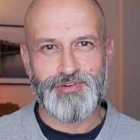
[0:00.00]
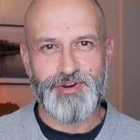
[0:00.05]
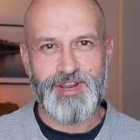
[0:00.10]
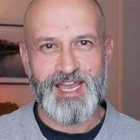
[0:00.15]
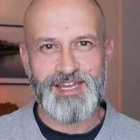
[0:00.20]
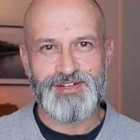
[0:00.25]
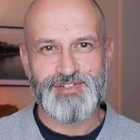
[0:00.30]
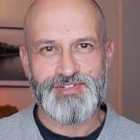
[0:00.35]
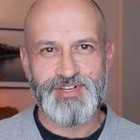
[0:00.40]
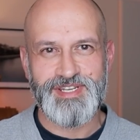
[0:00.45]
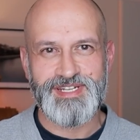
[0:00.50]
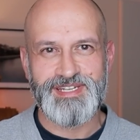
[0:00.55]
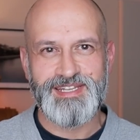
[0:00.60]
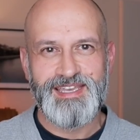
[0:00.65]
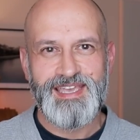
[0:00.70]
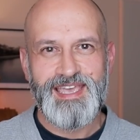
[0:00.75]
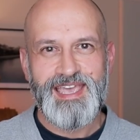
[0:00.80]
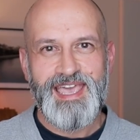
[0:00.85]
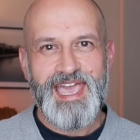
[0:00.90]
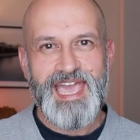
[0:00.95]
400,
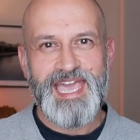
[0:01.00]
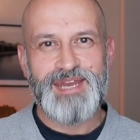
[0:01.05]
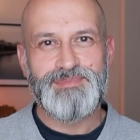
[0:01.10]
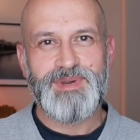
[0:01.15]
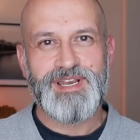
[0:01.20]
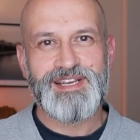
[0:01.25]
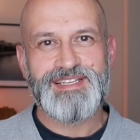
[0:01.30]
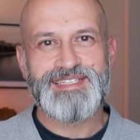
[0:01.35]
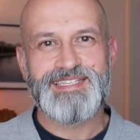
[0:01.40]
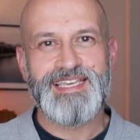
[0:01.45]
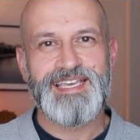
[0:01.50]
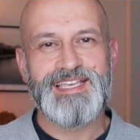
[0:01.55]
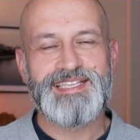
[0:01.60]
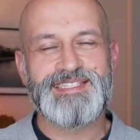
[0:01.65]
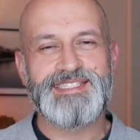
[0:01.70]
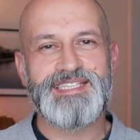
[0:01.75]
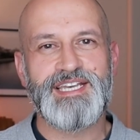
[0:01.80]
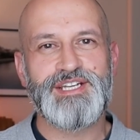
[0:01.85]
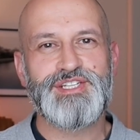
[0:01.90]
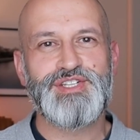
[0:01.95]
and Marseille is
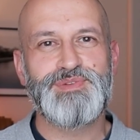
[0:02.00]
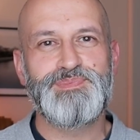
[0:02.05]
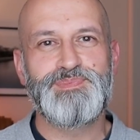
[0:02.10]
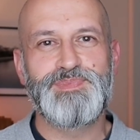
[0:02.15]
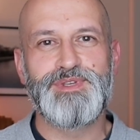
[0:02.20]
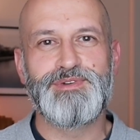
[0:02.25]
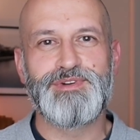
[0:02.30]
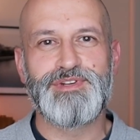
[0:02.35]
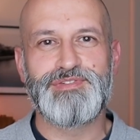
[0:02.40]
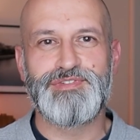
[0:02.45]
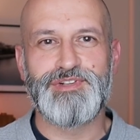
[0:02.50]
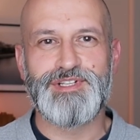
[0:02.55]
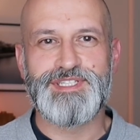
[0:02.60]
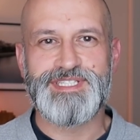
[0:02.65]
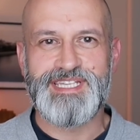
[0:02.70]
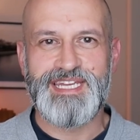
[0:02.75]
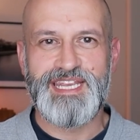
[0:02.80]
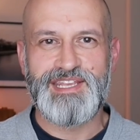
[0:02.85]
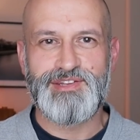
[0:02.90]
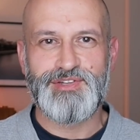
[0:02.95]
such a beautiful
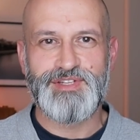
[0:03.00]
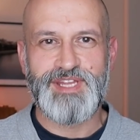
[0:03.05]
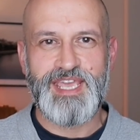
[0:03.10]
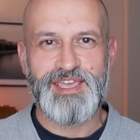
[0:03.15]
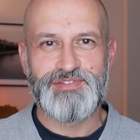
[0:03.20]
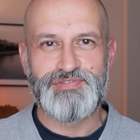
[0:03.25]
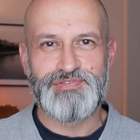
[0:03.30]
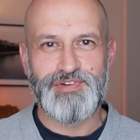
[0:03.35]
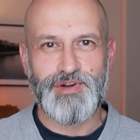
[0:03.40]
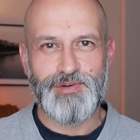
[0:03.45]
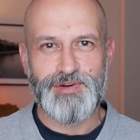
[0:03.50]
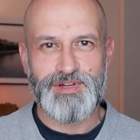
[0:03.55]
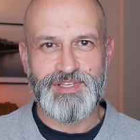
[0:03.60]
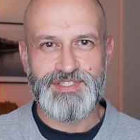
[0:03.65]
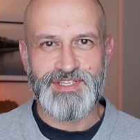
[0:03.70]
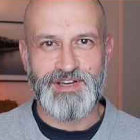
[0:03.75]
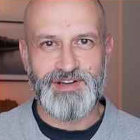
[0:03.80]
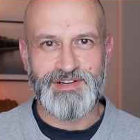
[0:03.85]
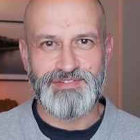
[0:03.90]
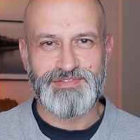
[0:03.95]
city to take
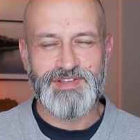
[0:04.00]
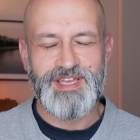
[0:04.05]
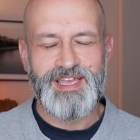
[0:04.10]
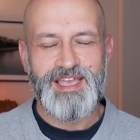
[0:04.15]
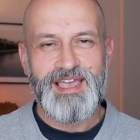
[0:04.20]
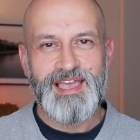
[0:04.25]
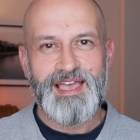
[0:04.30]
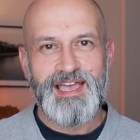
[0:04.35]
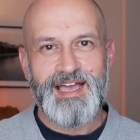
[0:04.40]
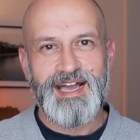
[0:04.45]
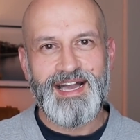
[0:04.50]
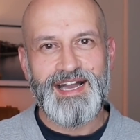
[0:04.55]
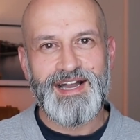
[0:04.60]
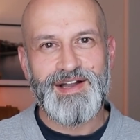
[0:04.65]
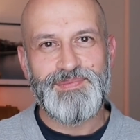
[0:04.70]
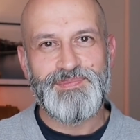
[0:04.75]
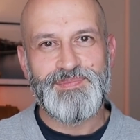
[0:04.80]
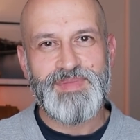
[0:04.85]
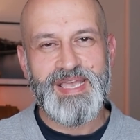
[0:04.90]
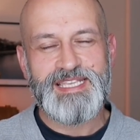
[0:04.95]
photos of,
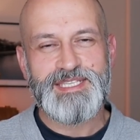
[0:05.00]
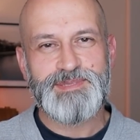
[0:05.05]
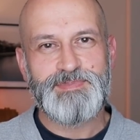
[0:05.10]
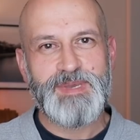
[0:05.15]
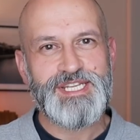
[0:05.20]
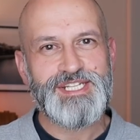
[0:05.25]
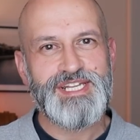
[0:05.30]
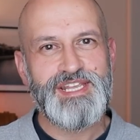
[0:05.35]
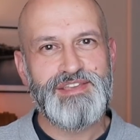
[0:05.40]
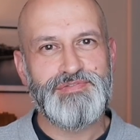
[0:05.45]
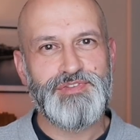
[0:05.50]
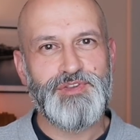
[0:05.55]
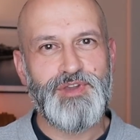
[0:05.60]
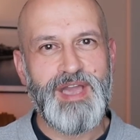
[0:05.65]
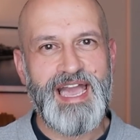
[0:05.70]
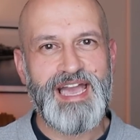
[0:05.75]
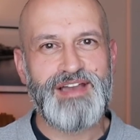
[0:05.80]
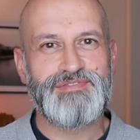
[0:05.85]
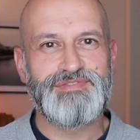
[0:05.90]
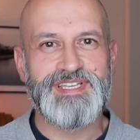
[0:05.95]
especially if you
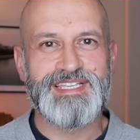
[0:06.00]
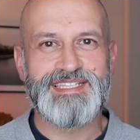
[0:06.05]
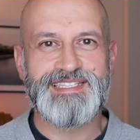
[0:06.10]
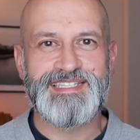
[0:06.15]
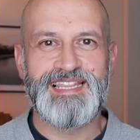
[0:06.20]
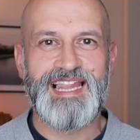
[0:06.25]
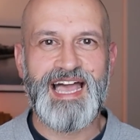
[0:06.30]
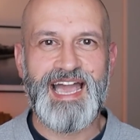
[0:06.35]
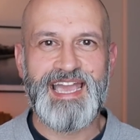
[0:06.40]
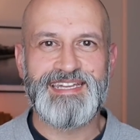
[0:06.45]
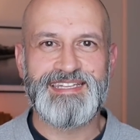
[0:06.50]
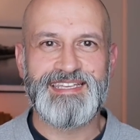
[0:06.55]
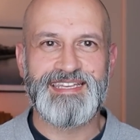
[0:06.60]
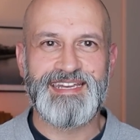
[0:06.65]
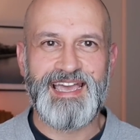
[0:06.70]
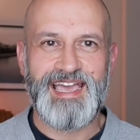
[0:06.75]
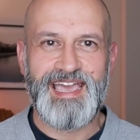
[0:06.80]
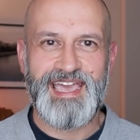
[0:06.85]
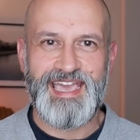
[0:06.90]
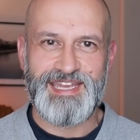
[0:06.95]
have this light
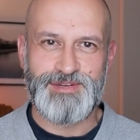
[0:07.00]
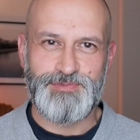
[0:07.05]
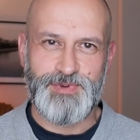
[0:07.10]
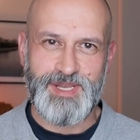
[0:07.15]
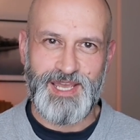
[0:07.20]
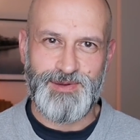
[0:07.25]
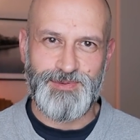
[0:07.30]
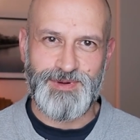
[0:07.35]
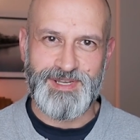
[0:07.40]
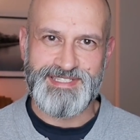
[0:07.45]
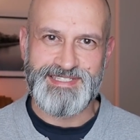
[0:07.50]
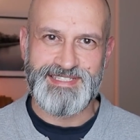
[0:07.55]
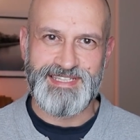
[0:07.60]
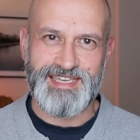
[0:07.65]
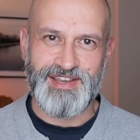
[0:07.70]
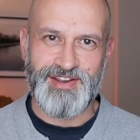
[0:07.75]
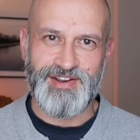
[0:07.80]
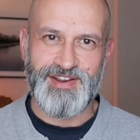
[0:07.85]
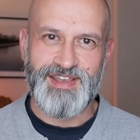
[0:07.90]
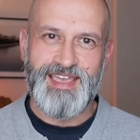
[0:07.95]
that I had when I was
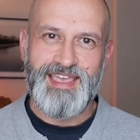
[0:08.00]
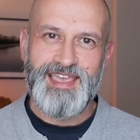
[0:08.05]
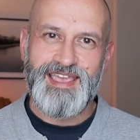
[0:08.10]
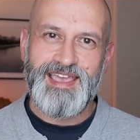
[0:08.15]
there.